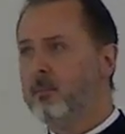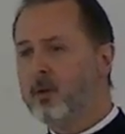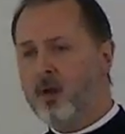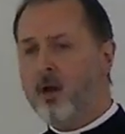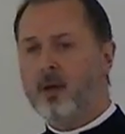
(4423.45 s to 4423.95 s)

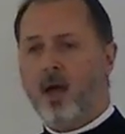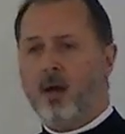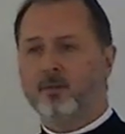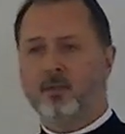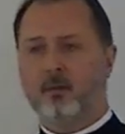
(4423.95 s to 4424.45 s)
But no,
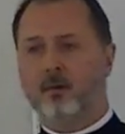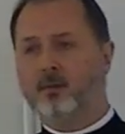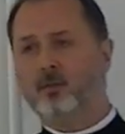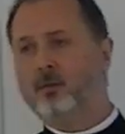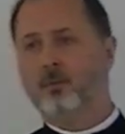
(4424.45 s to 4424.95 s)
yeah, until,
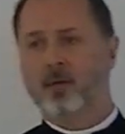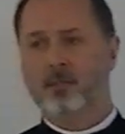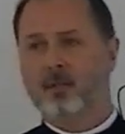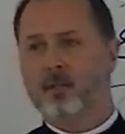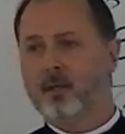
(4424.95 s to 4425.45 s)
until
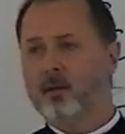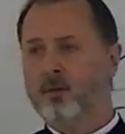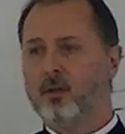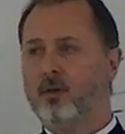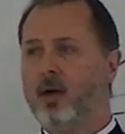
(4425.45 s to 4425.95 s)
recently, I
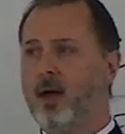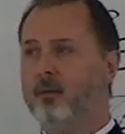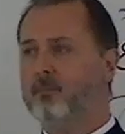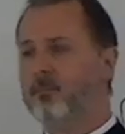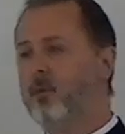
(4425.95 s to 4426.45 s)
mean, you
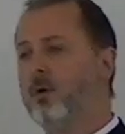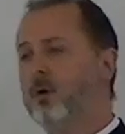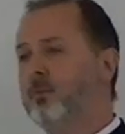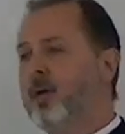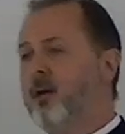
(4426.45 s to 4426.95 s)
had, well,
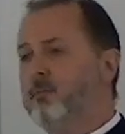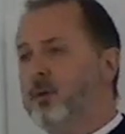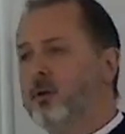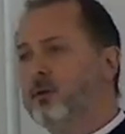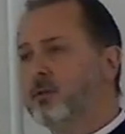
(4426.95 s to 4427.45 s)
when we have
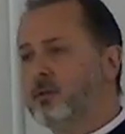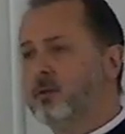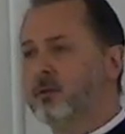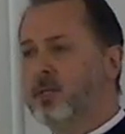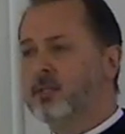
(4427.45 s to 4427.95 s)
pews,
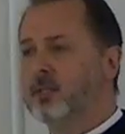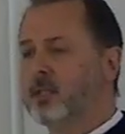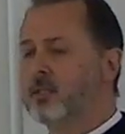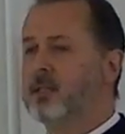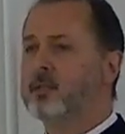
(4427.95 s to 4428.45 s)
you, since the
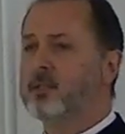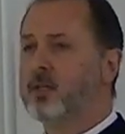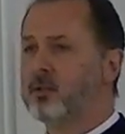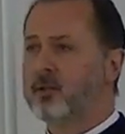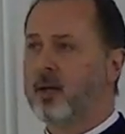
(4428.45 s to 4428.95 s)
16th
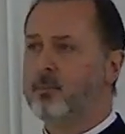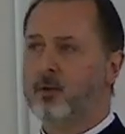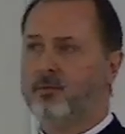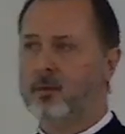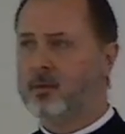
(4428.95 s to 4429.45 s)
century, they had
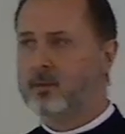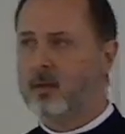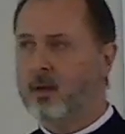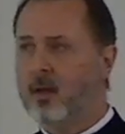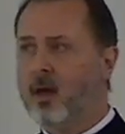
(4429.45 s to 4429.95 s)
pew fees.
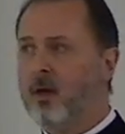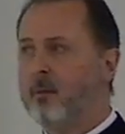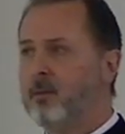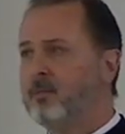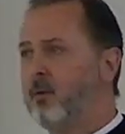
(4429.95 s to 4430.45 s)

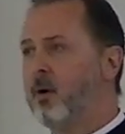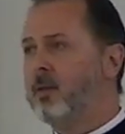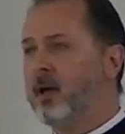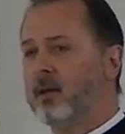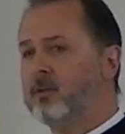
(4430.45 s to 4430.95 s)
Before
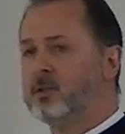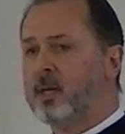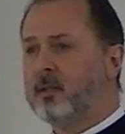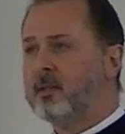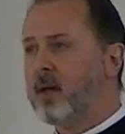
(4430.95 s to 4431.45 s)
that, you just
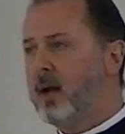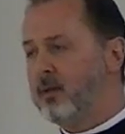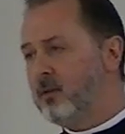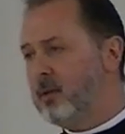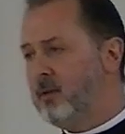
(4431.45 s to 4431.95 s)
had to tithe.
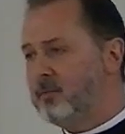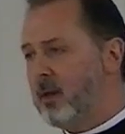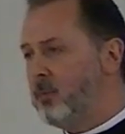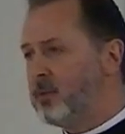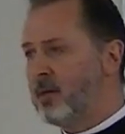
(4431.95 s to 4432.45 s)
You had to give
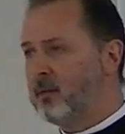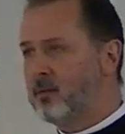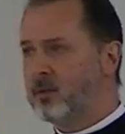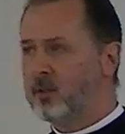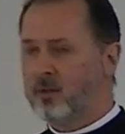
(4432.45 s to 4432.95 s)
10% to
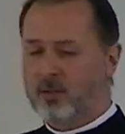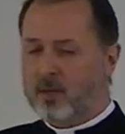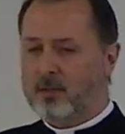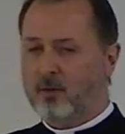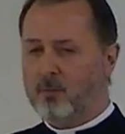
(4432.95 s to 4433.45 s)
the church, or
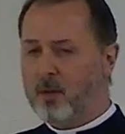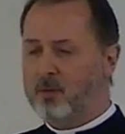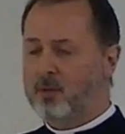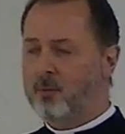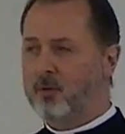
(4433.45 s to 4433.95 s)
else you would be
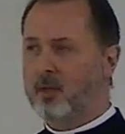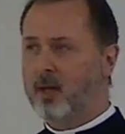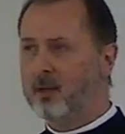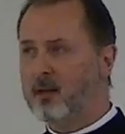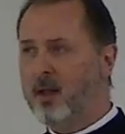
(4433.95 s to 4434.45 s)

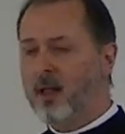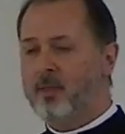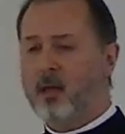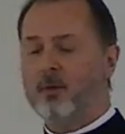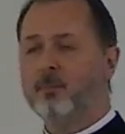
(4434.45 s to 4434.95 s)
excommunicated.
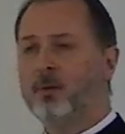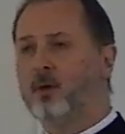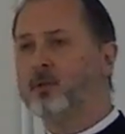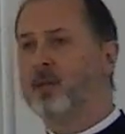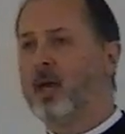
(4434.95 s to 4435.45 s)
Then when
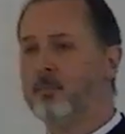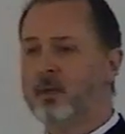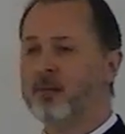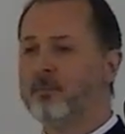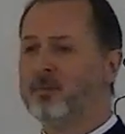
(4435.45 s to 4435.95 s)
pews came in, they,